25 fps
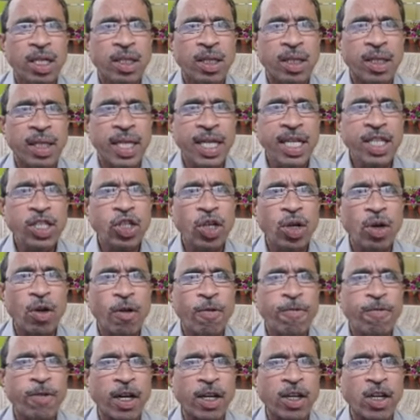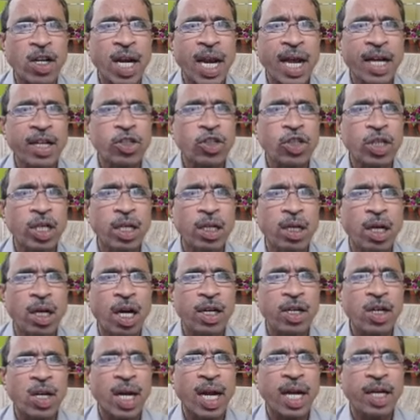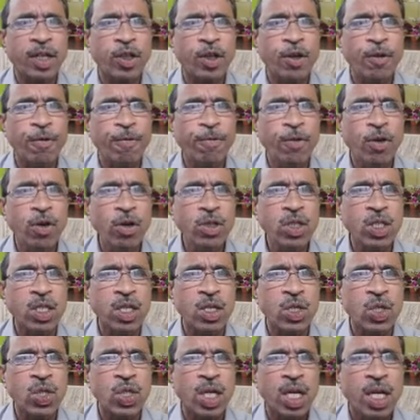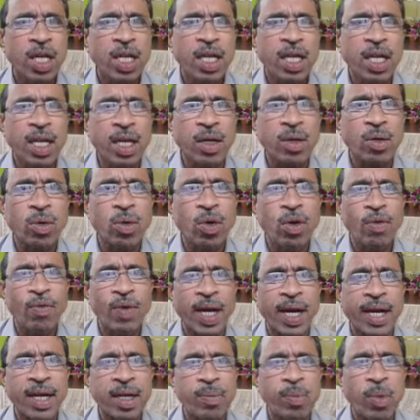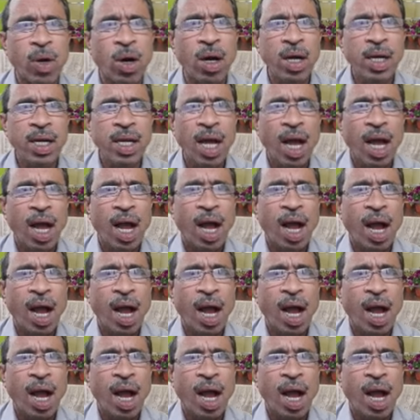nature of attraction, attractive forces in covalent bond,